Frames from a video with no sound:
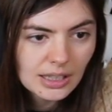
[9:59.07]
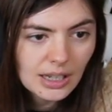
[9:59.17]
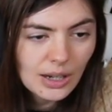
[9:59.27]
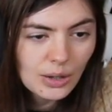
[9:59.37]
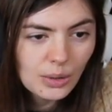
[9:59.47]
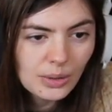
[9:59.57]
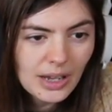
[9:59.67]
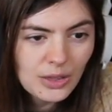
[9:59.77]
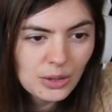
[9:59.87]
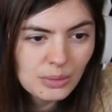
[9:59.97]
Uh oh,
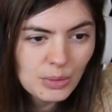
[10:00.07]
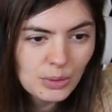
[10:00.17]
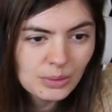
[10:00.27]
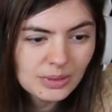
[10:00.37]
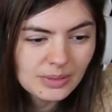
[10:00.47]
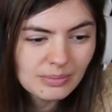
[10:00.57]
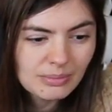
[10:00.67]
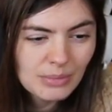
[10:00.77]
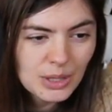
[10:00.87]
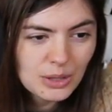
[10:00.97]
other Moon,
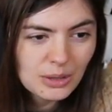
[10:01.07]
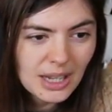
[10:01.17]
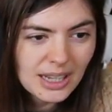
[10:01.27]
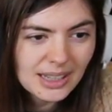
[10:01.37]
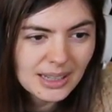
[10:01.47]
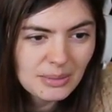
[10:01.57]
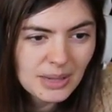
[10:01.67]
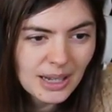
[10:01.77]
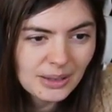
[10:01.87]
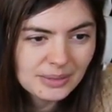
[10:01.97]
Mr. Knight
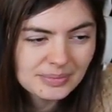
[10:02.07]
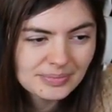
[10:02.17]
coming out.